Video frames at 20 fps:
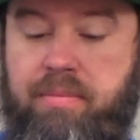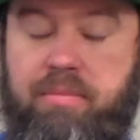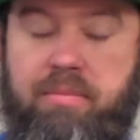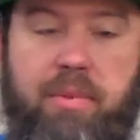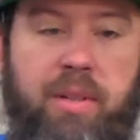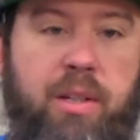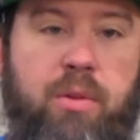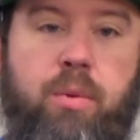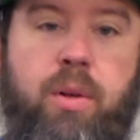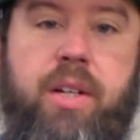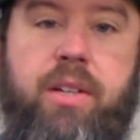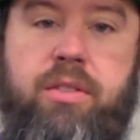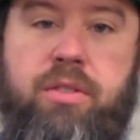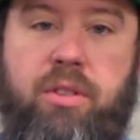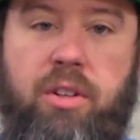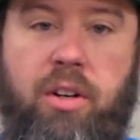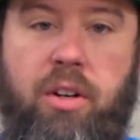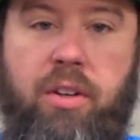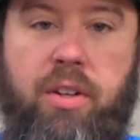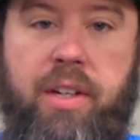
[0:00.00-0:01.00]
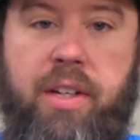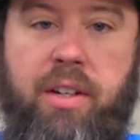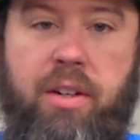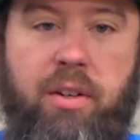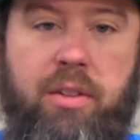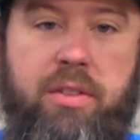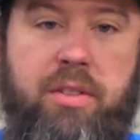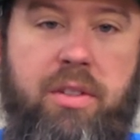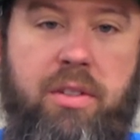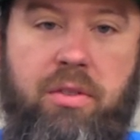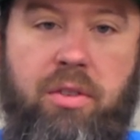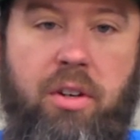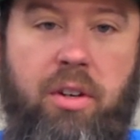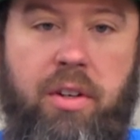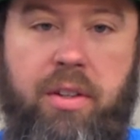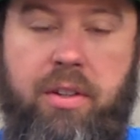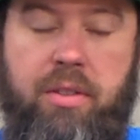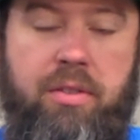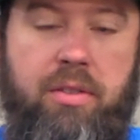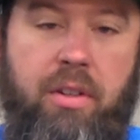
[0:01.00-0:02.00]
Midwest Crawling RC
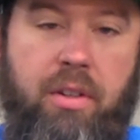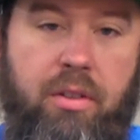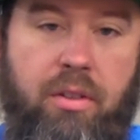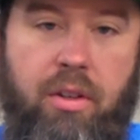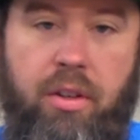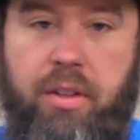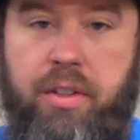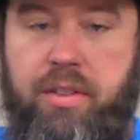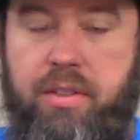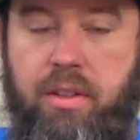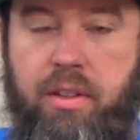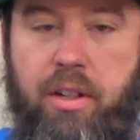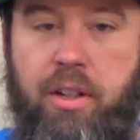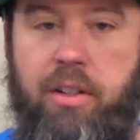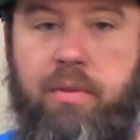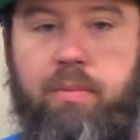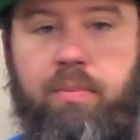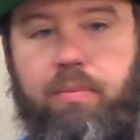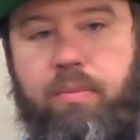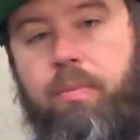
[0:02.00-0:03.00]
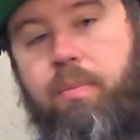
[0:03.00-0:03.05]
Crawling. There's a lot of crawlings in there.